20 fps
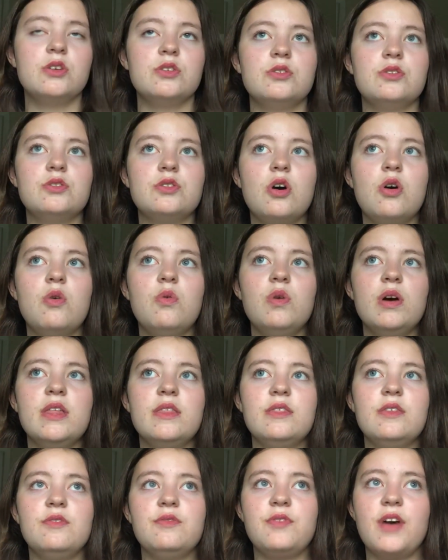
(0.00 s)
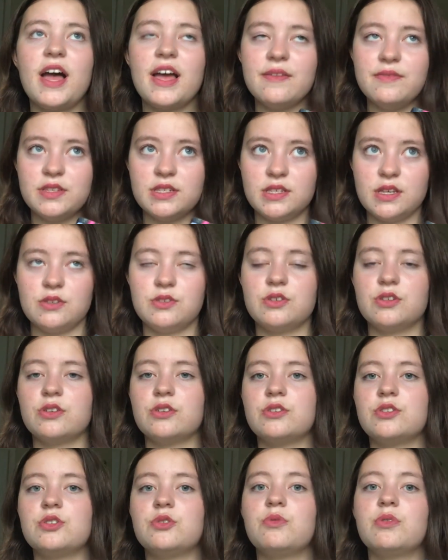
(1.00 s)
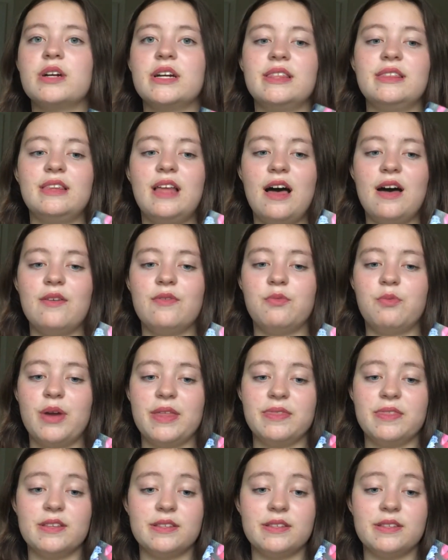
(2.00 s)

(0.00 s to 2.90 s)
So the 5 sisters who are in love with